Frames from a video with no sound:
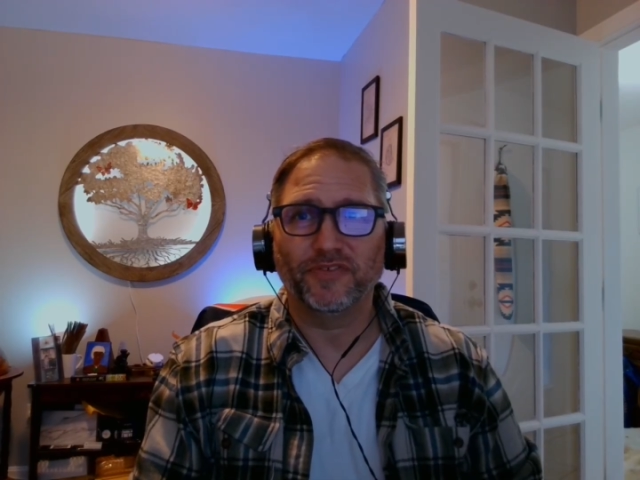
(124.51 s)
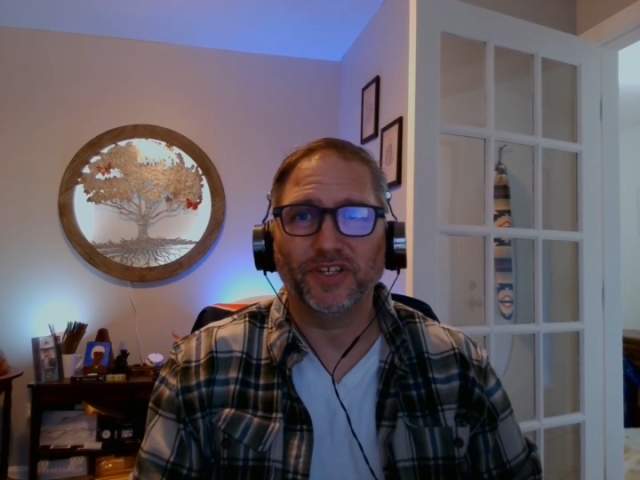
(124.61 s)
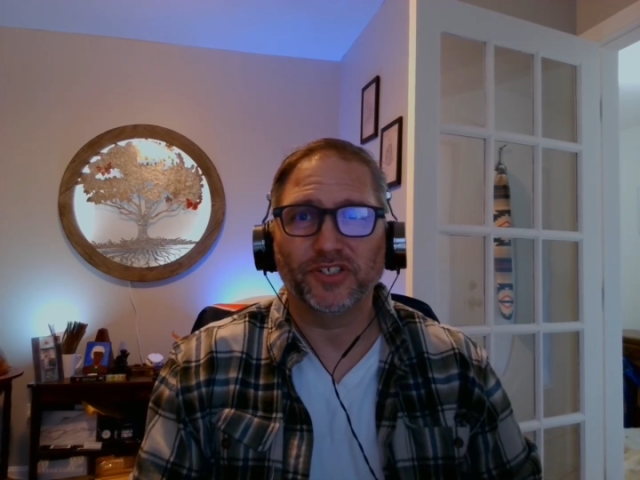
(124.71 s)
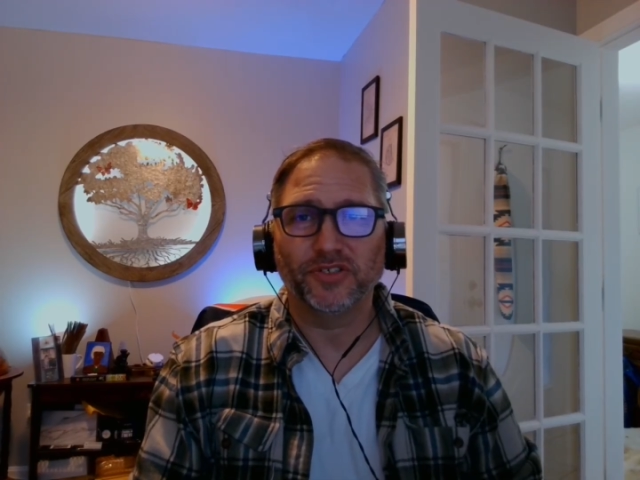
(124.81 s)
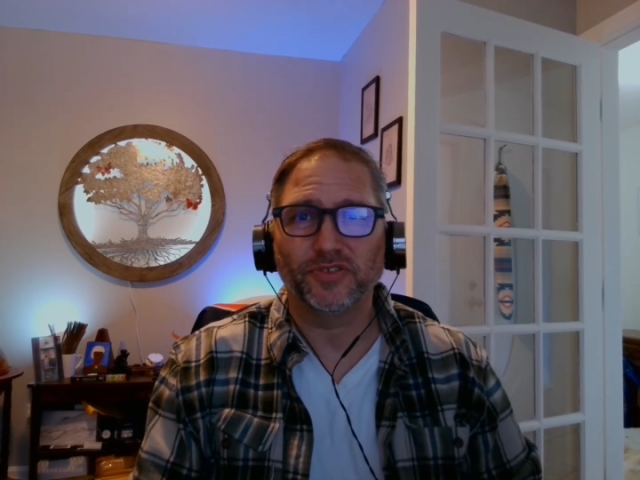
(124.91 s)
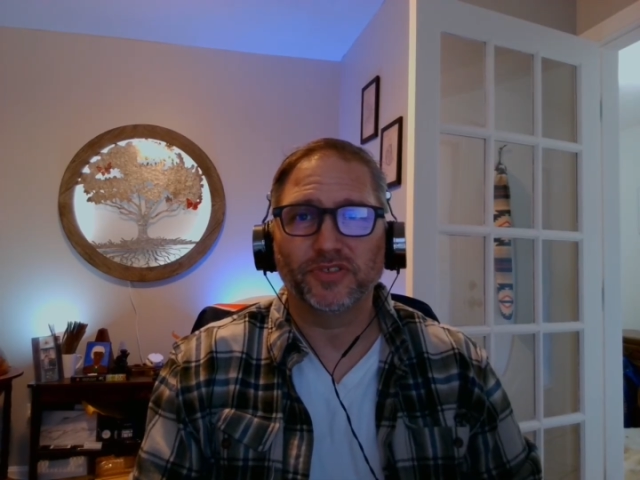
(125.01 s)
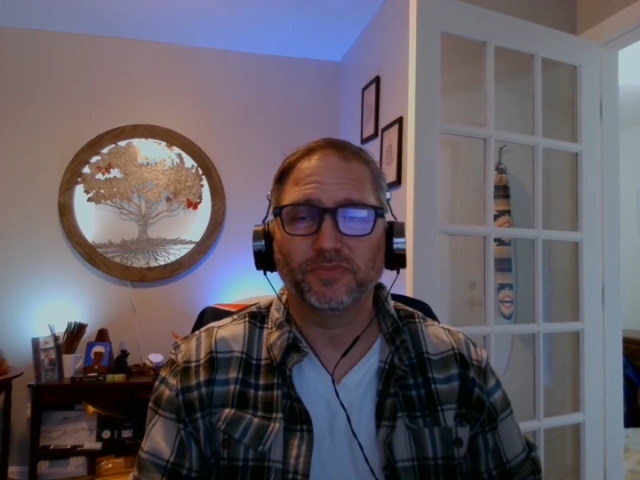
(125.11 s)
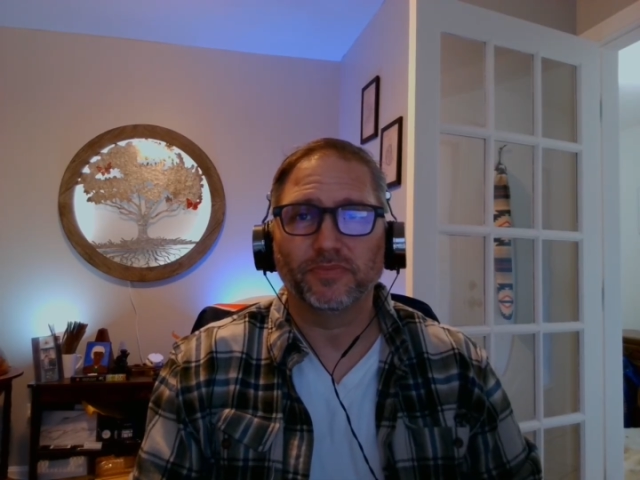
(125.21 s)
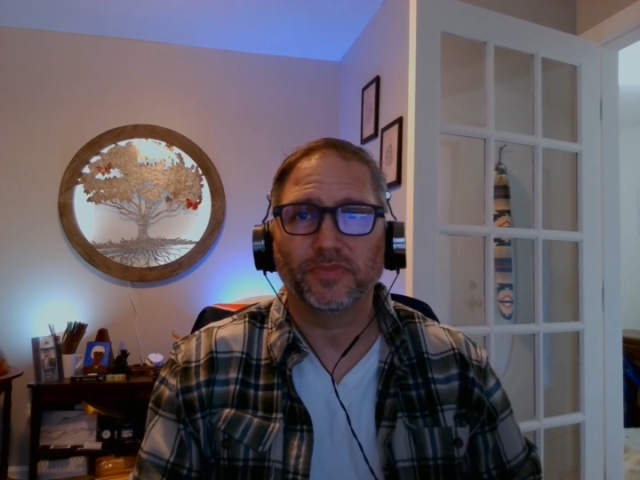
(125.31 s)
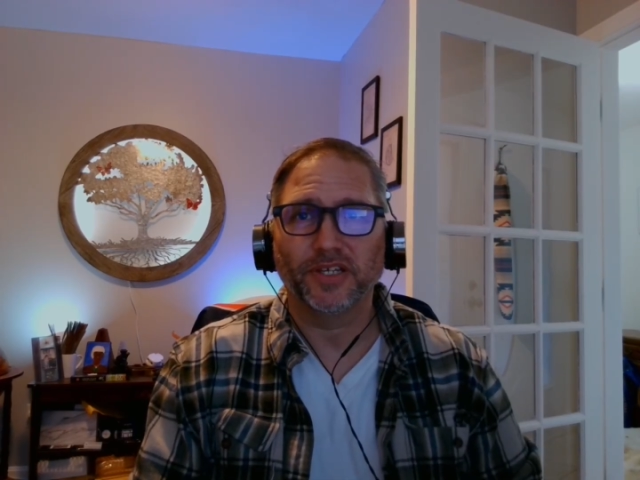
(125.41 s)
features
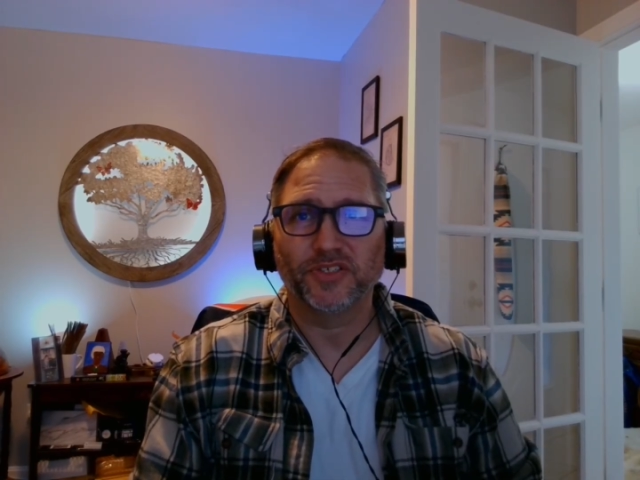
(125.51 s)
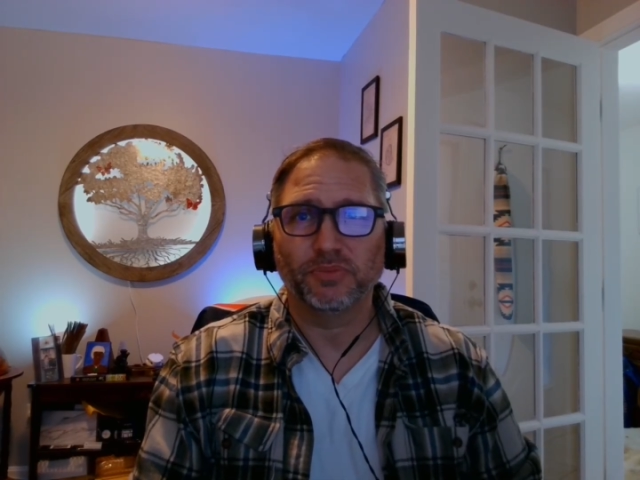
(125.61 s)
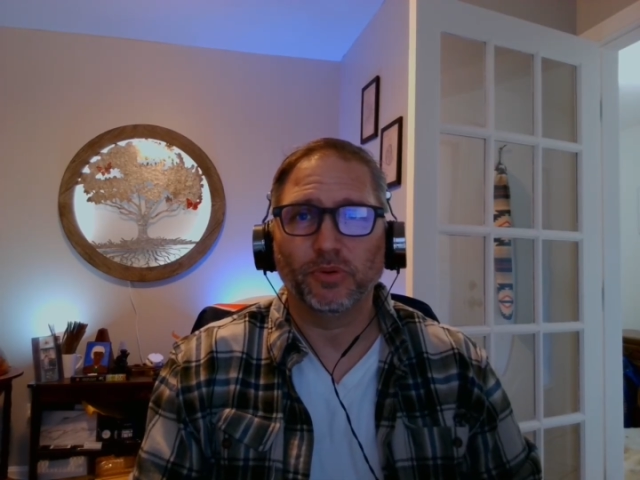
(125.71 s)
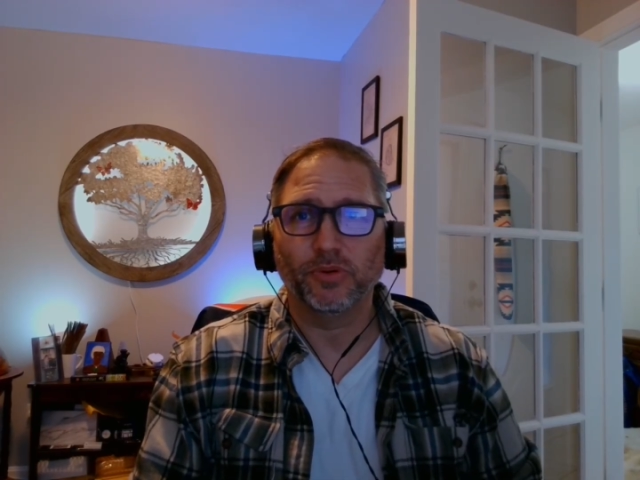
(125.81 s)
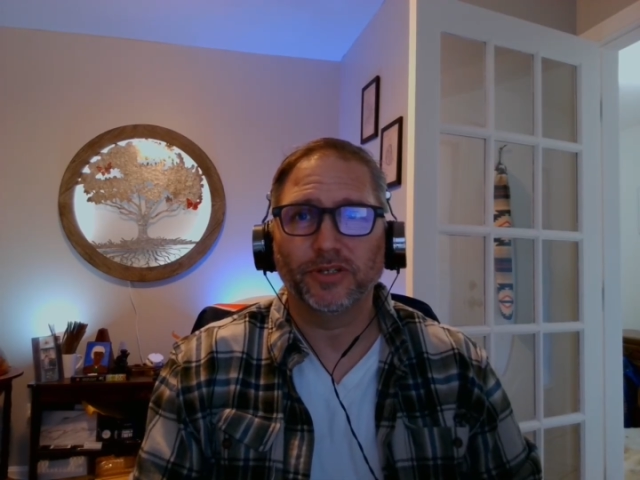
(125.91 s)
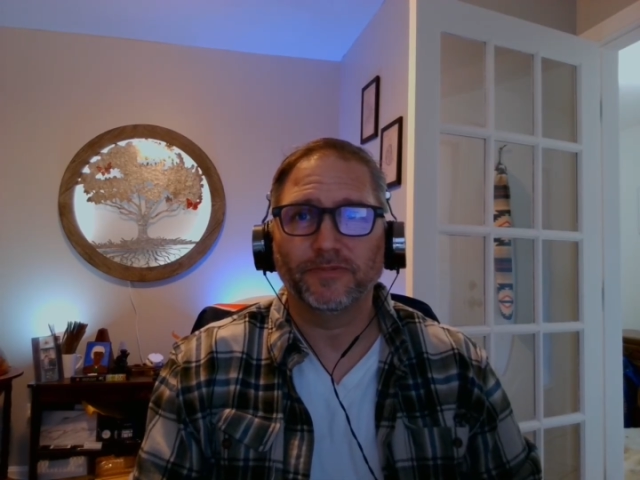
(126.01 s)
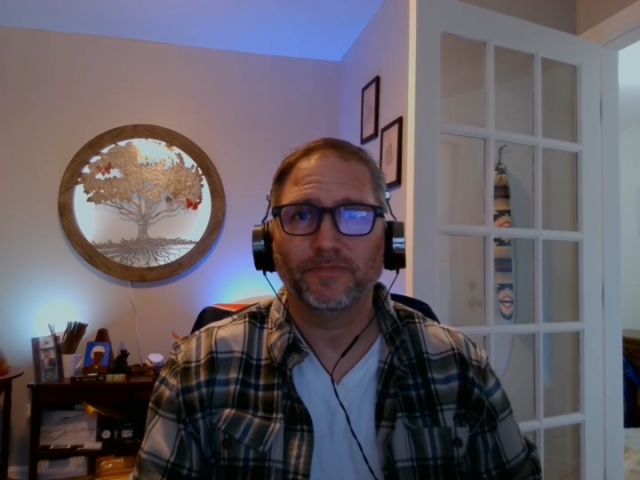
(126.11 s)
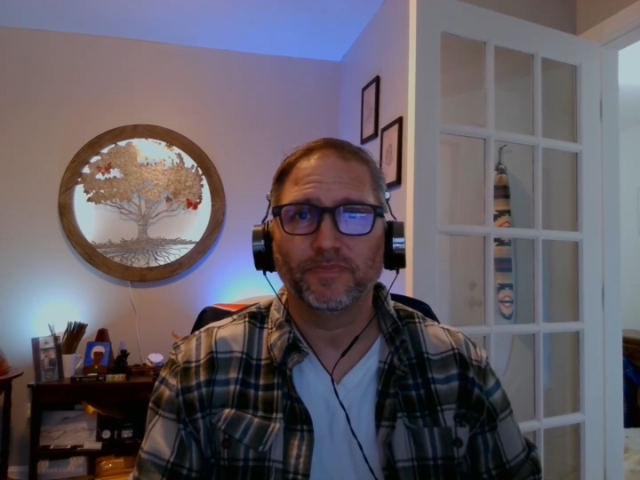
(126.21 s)
like support,